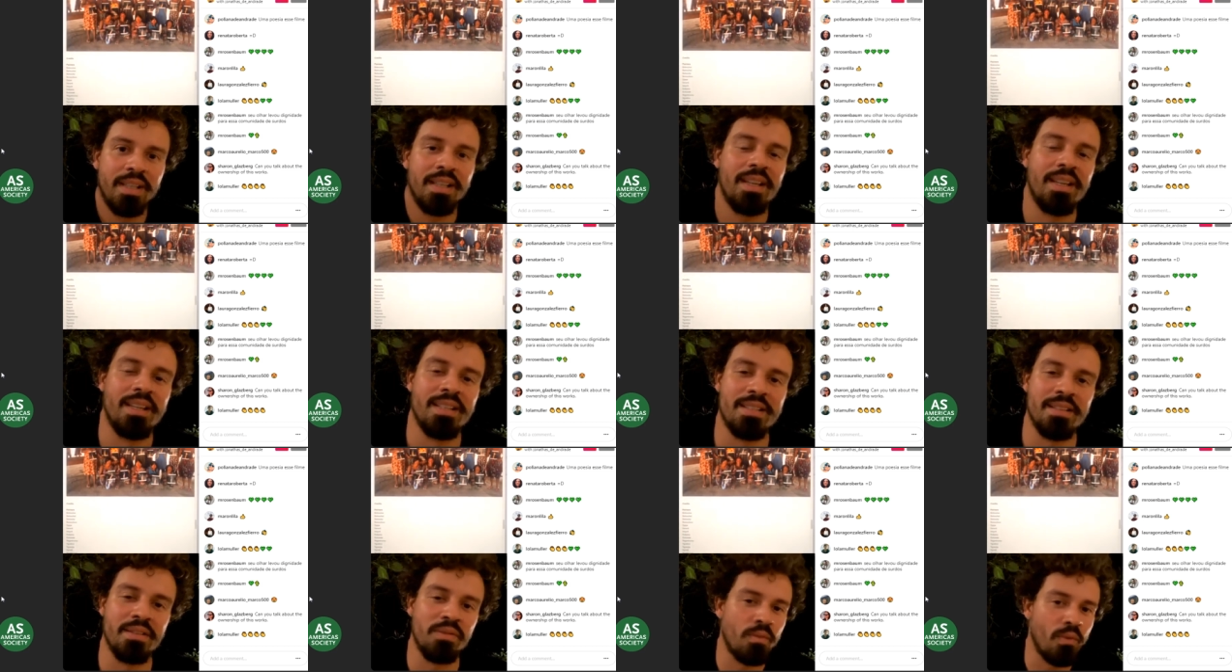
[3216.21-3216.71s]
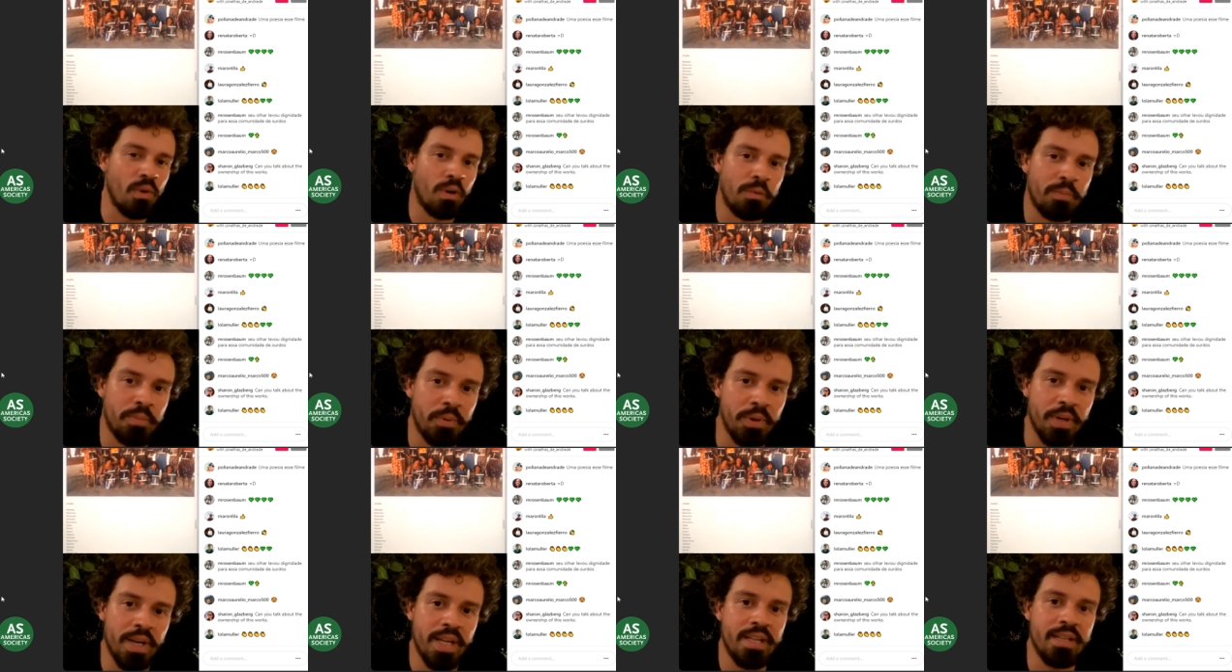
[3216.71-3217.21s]
is
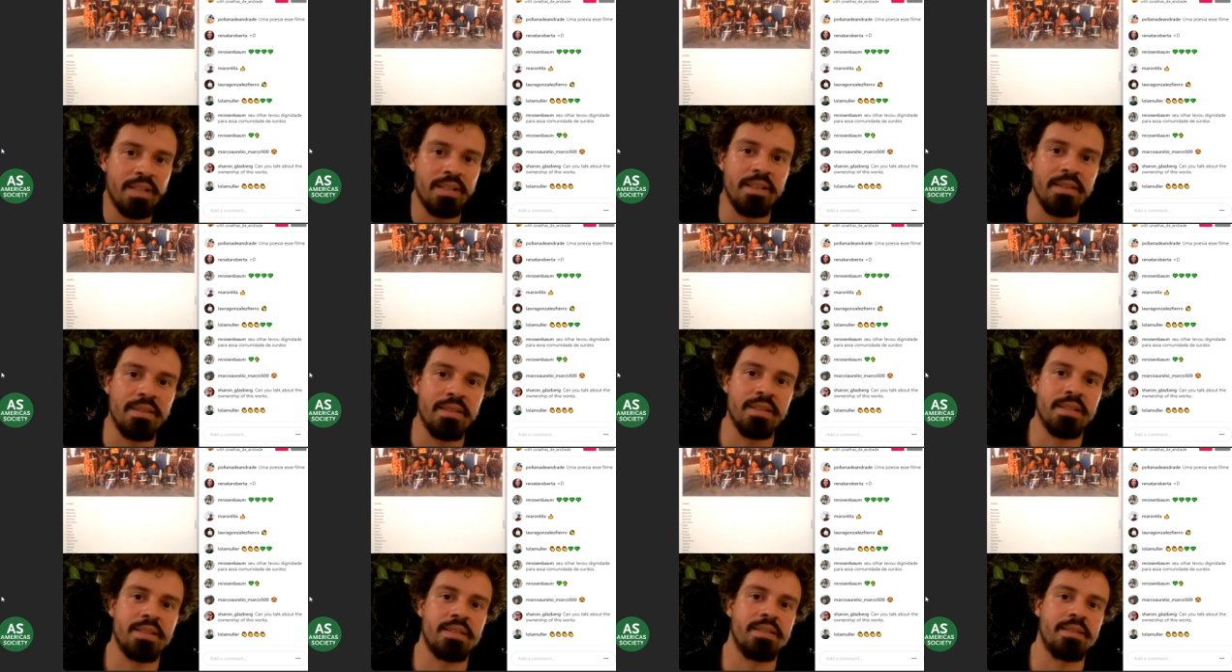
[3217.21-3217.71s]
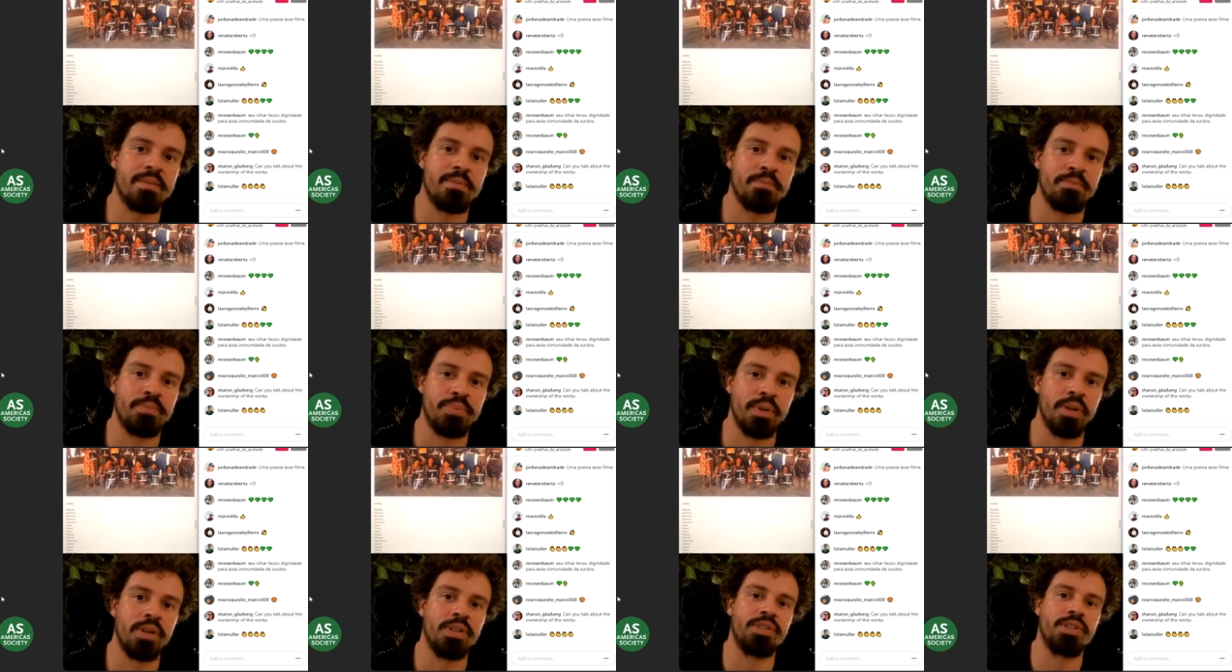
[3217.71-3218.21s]
incorporated in this
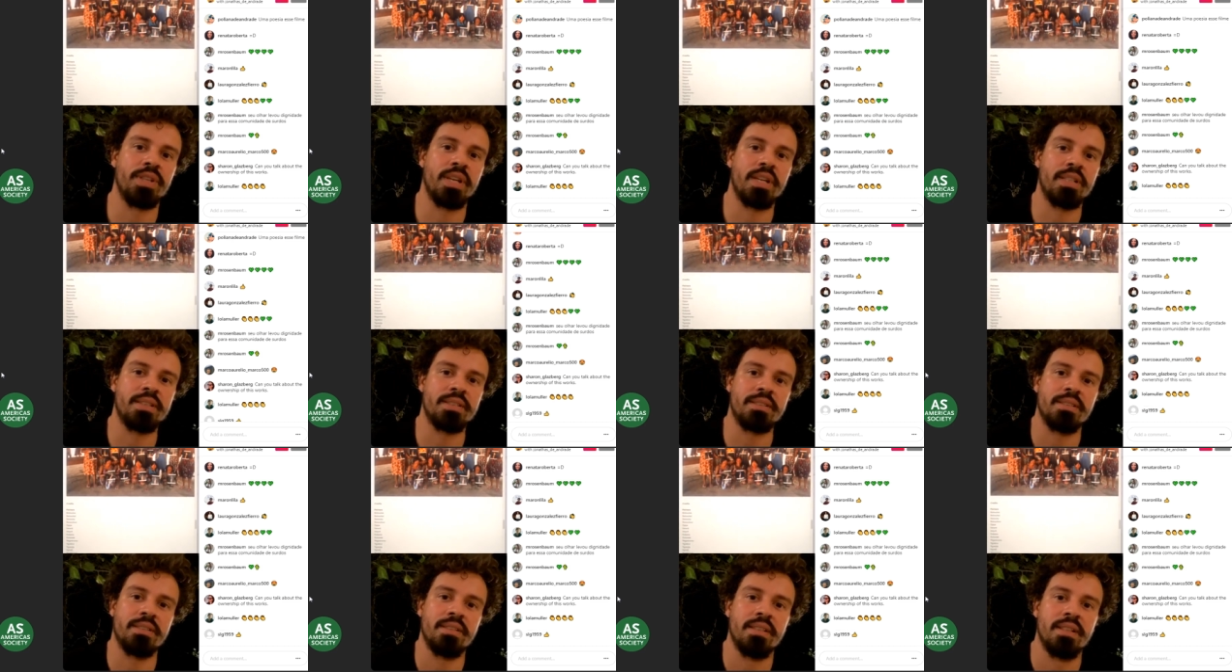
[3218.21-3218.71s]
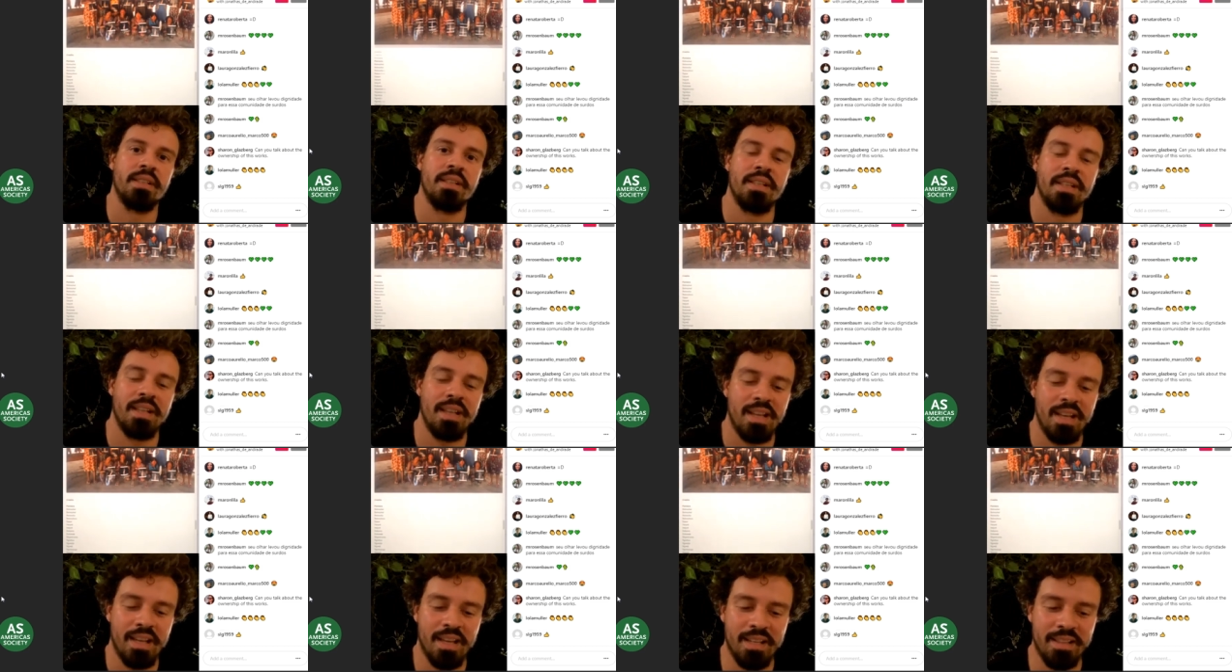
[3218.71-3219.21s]
project,
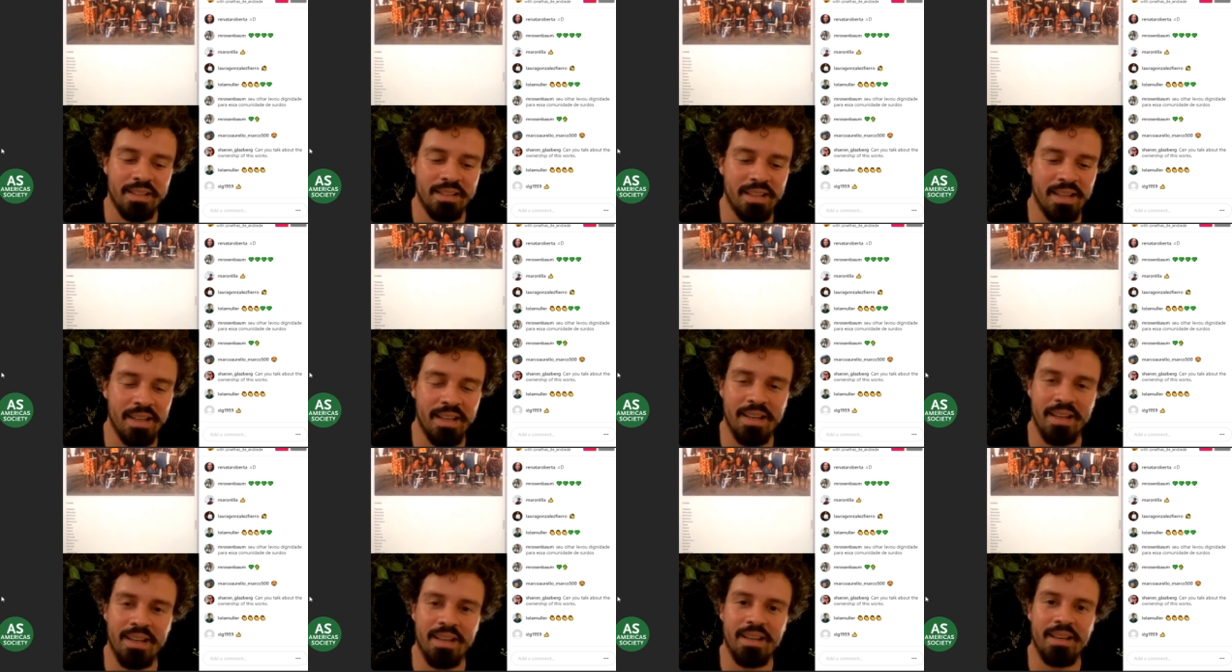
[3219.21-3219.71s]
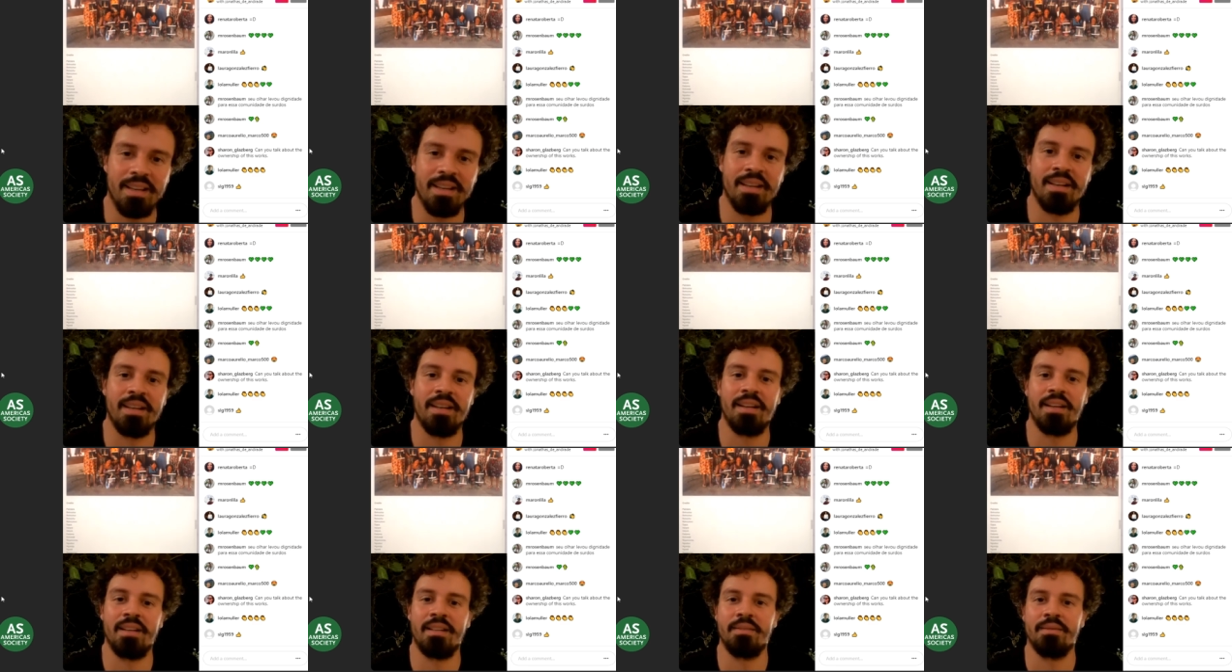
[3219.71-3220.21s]
and
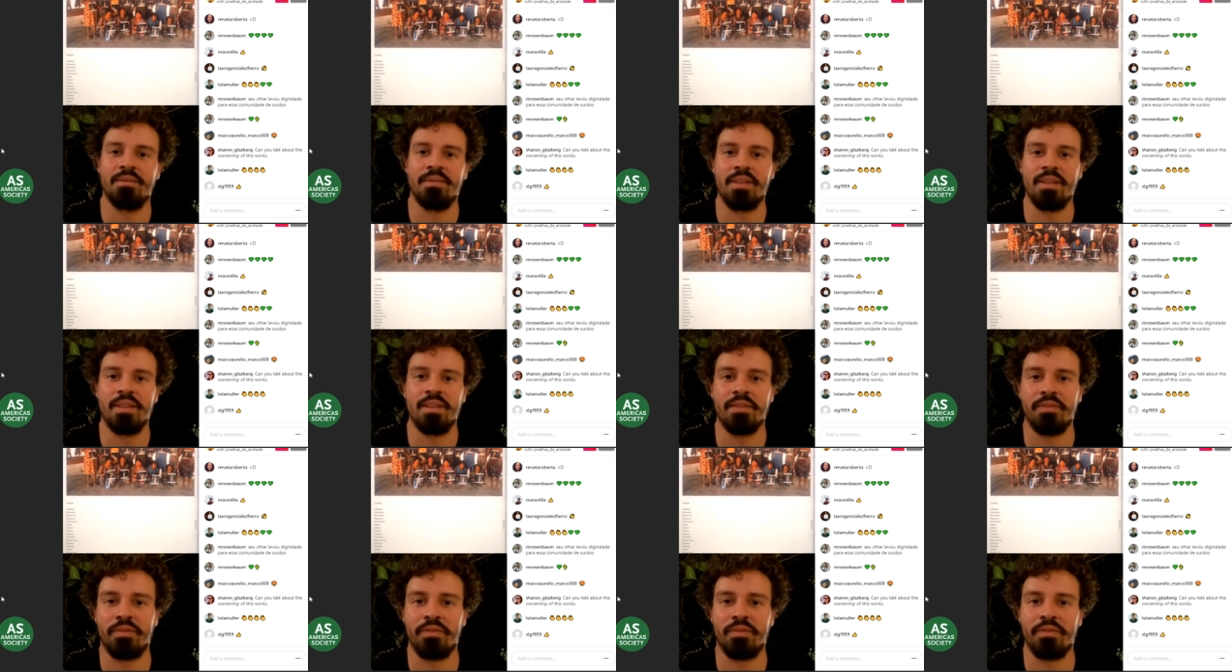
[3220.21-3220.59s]
mm-hmm.